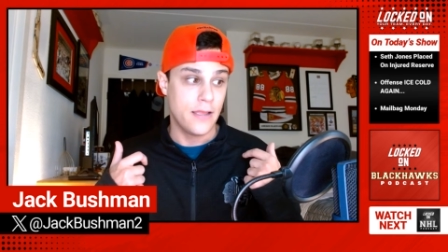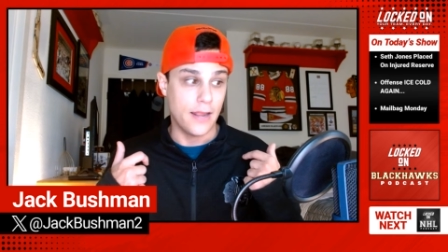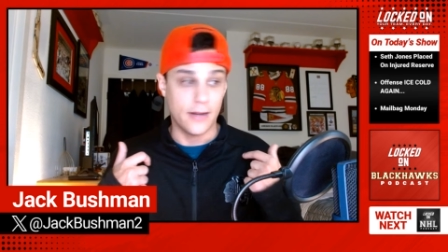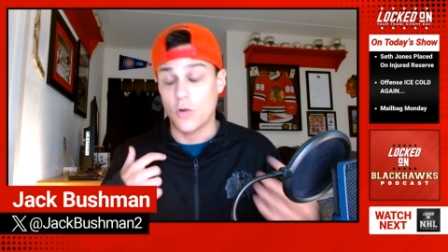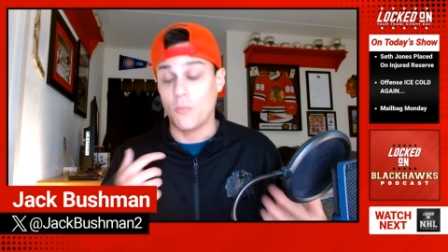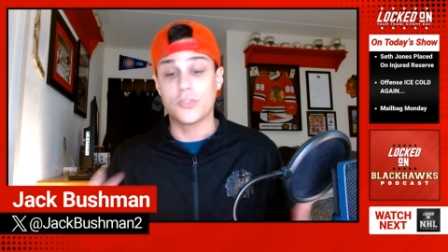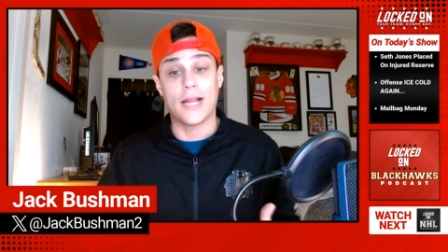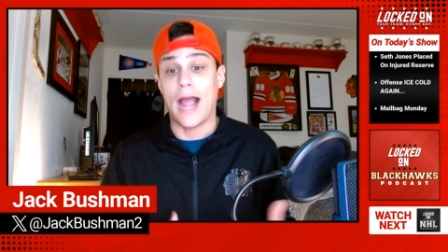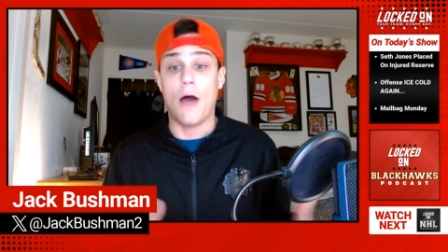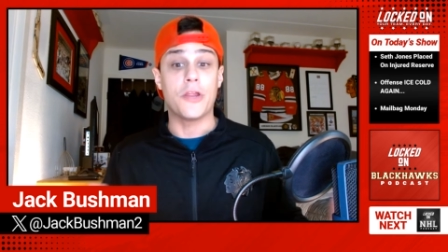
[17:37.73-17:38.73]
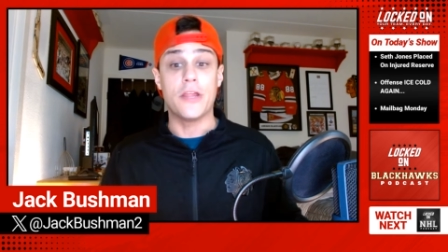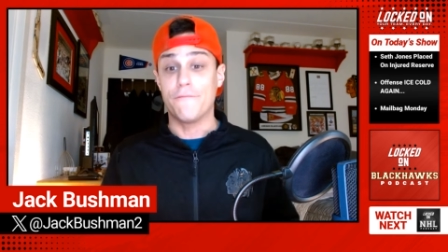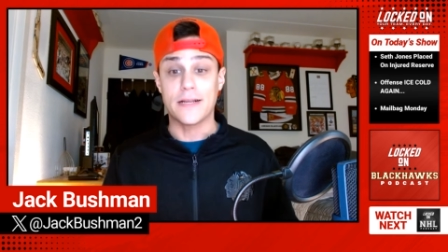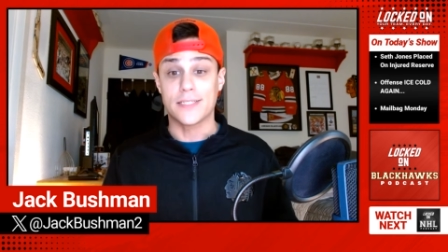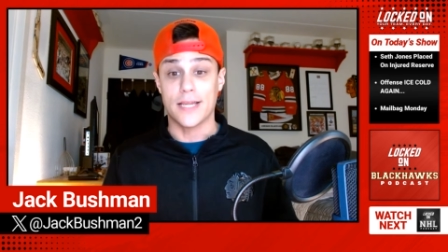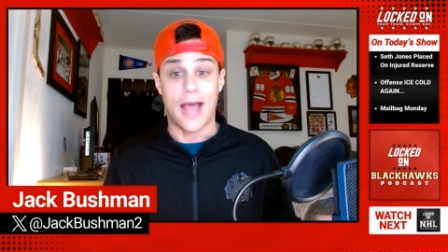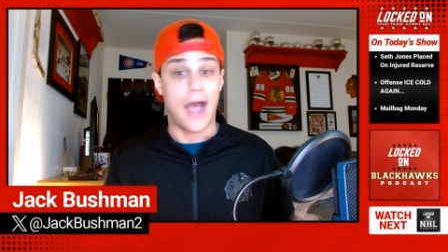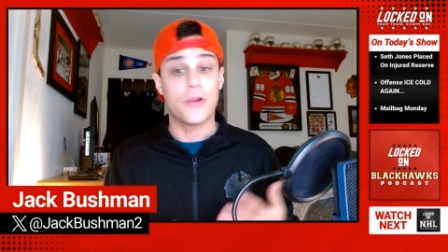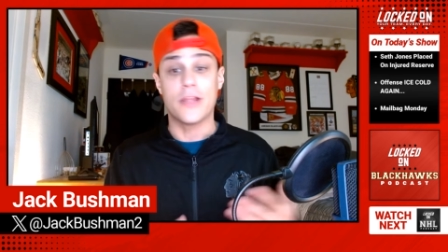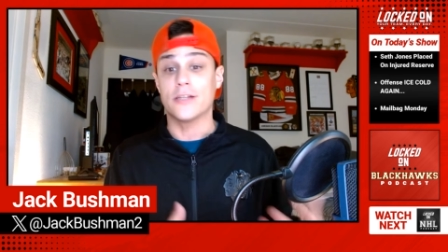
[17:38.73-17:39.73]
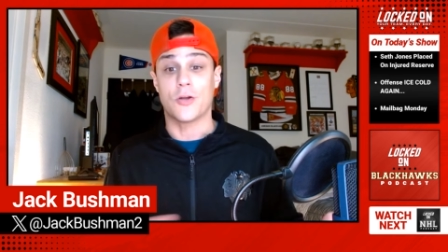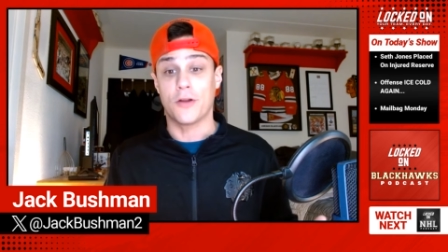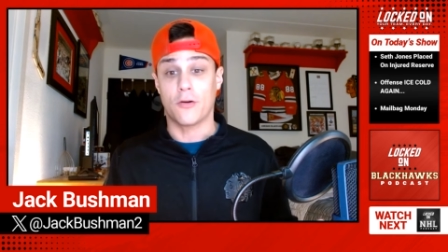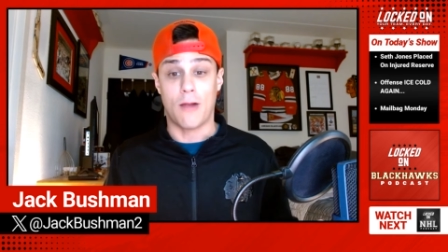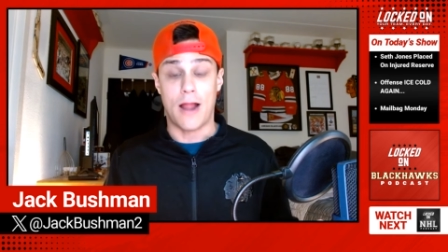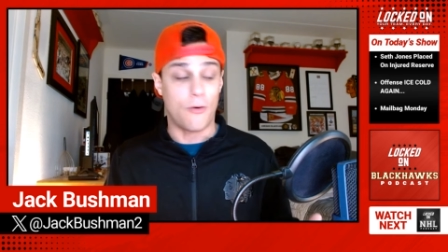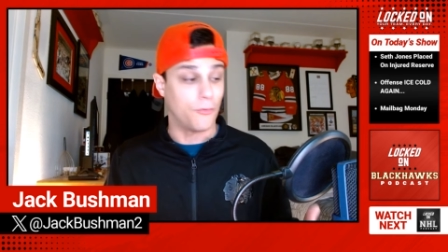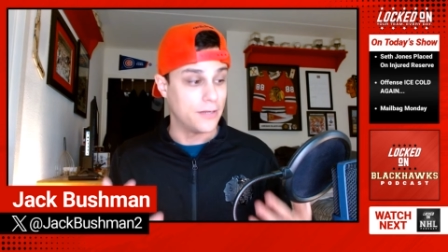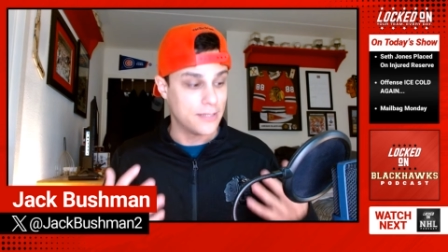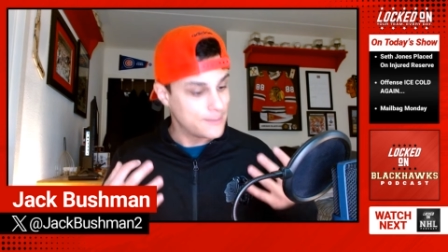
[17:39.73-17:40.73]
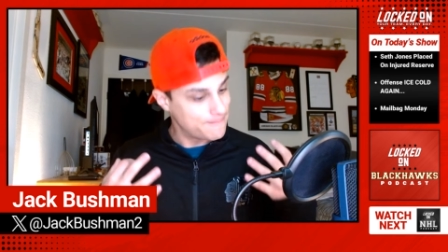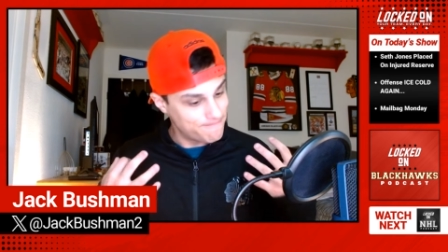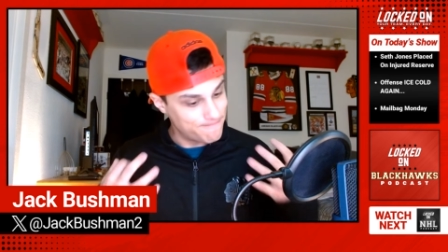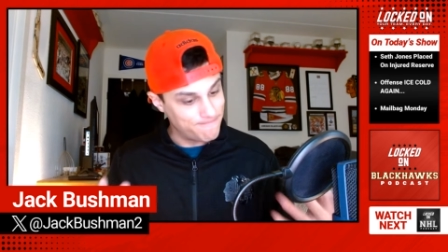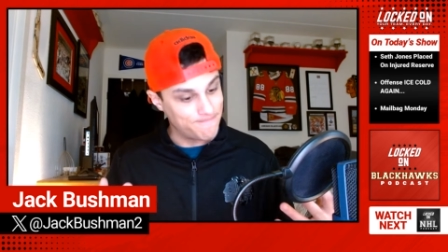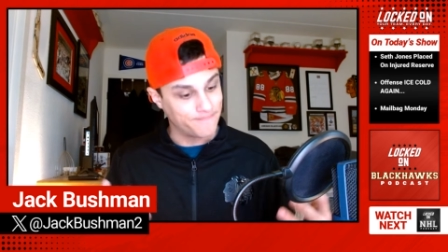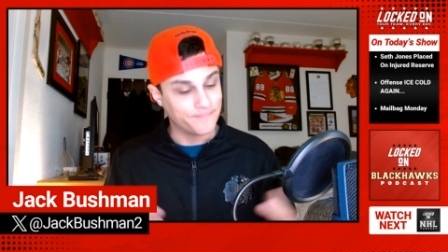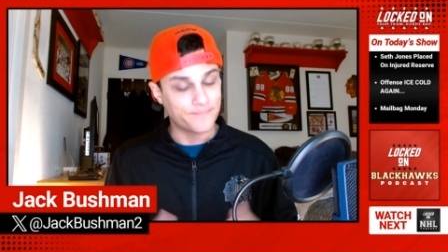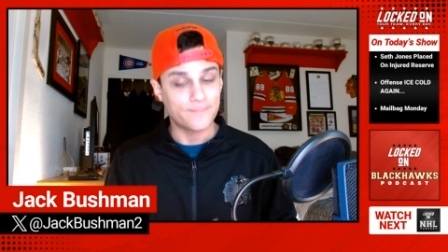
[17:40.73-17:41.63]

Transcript: And it's almost like, how do you fix it? How do you turn it around? Mm.